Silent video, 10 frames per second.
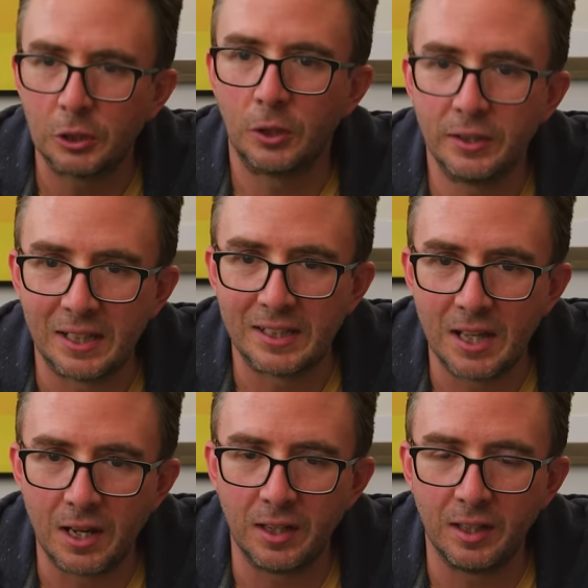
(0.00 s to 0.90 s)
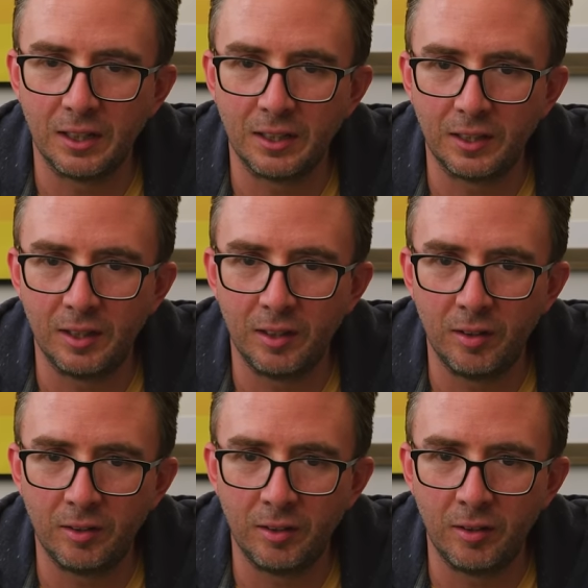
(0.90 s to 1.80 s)
learned that
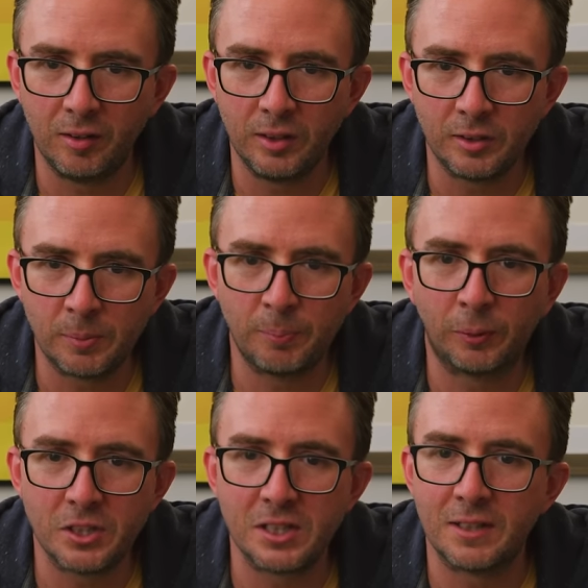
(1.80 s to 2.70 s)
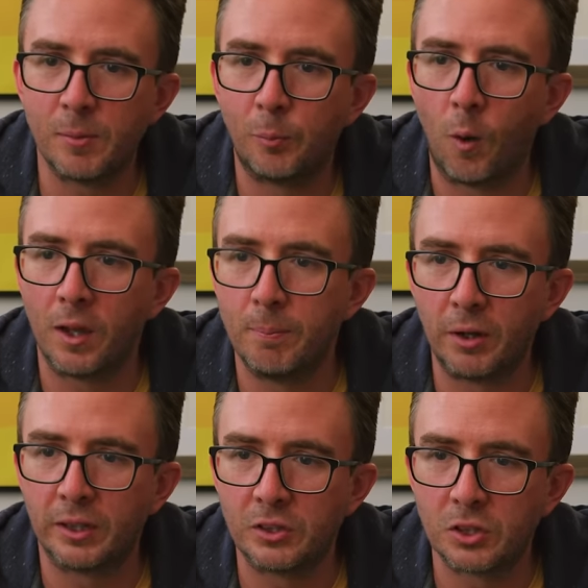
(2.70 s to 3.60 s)
to be president, you have to be born on
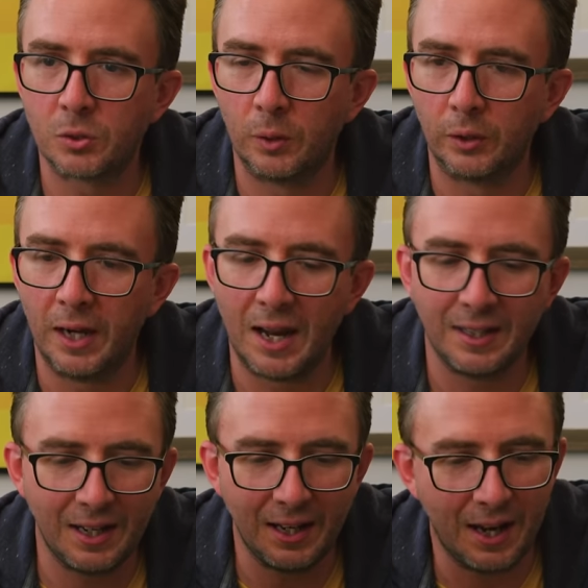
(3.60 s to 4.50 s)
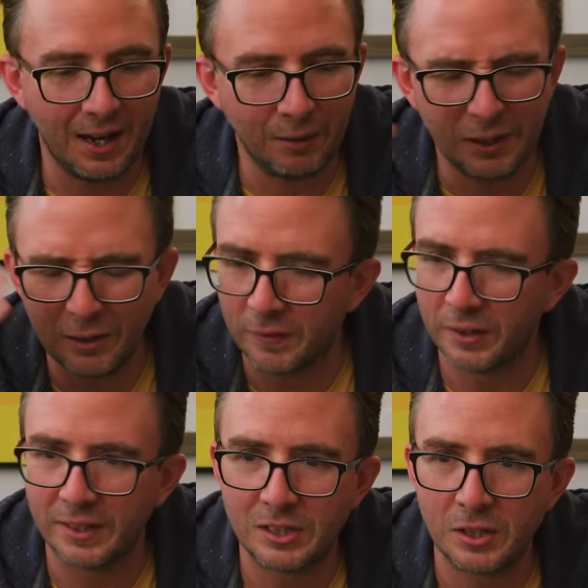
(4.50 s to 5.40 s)
American soil. And I later found
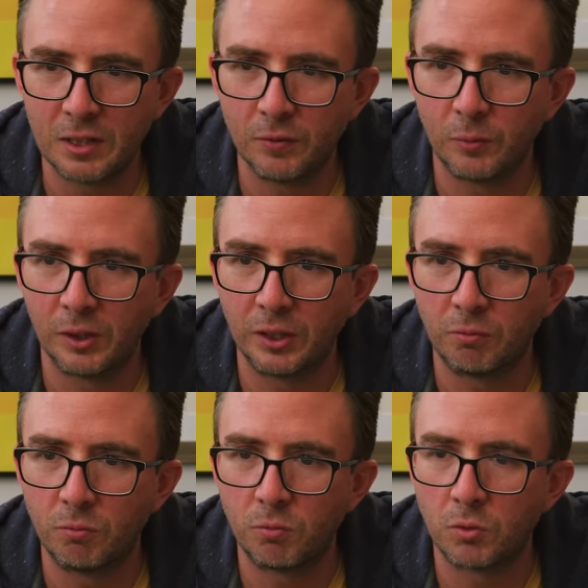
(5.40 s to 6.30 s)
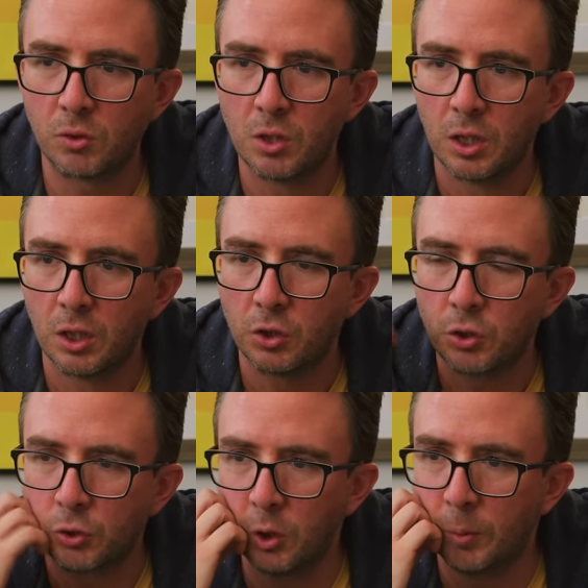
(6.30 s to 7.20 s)
out that's not even really
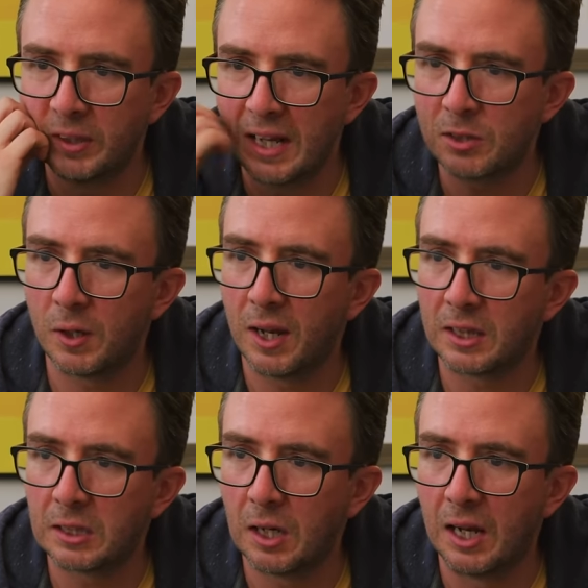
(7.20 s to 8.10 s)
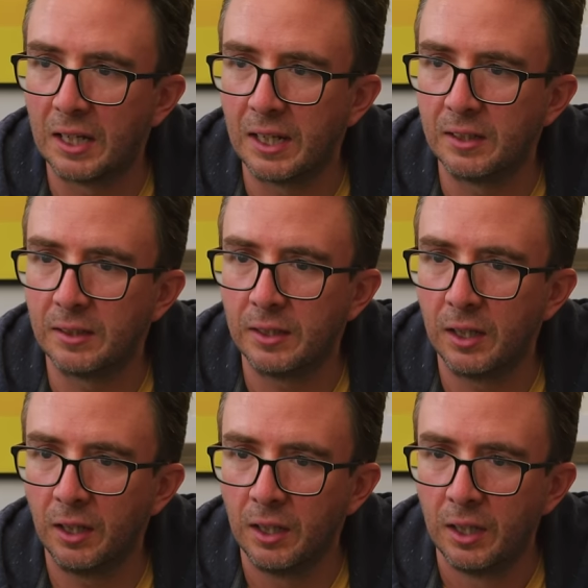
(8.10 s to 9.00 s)
true, but that's what I thought. And
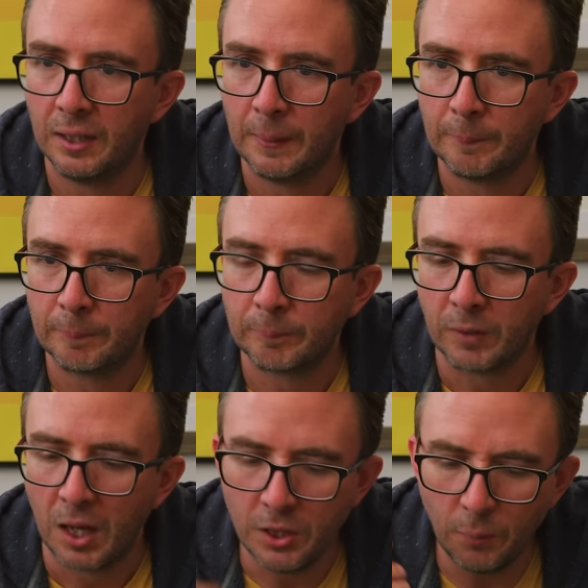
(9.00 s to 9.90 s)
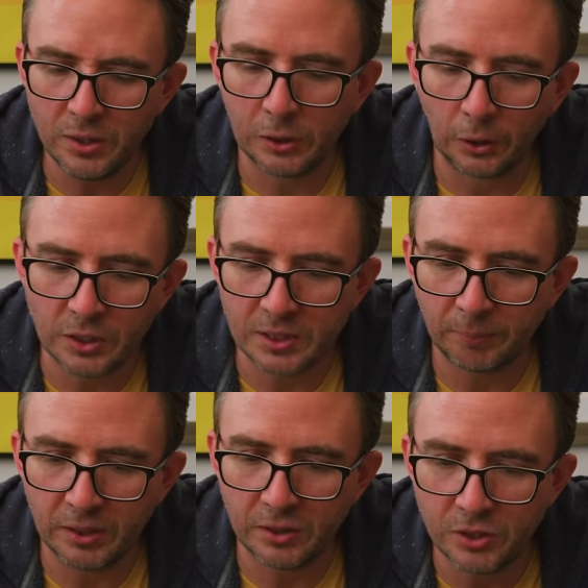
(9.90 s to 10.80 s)
you know when you learn
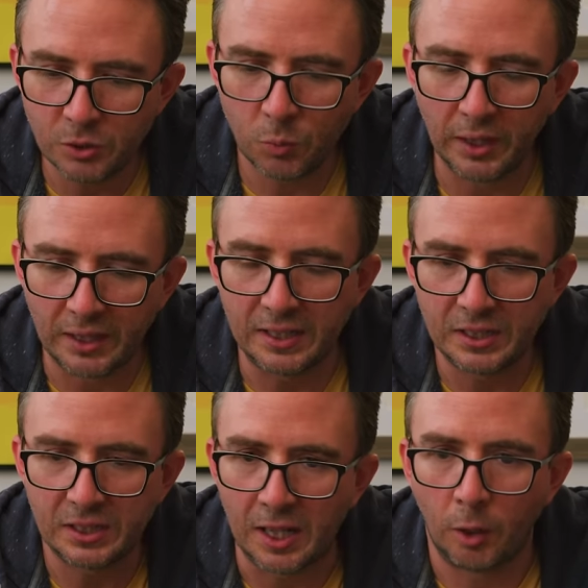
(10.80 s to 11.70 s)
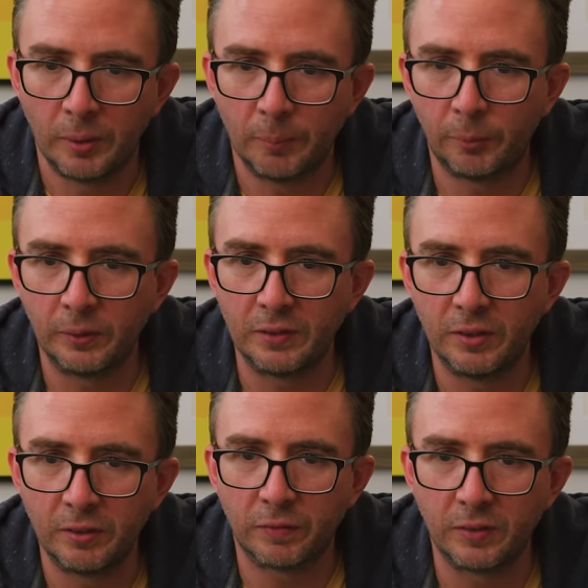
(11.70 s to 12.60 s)
something, you just want to just tell people,
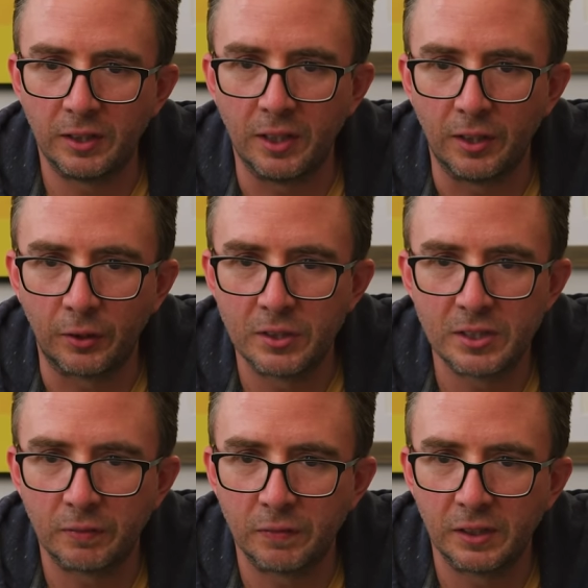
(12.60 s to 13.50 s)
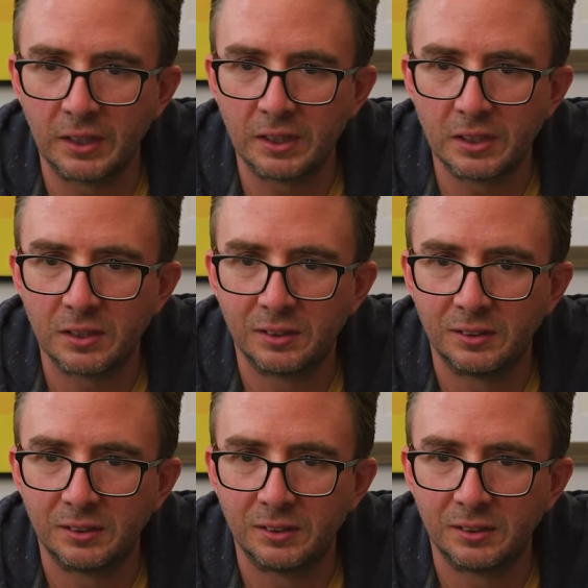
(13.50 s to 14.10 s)
even if it hurts their feelings?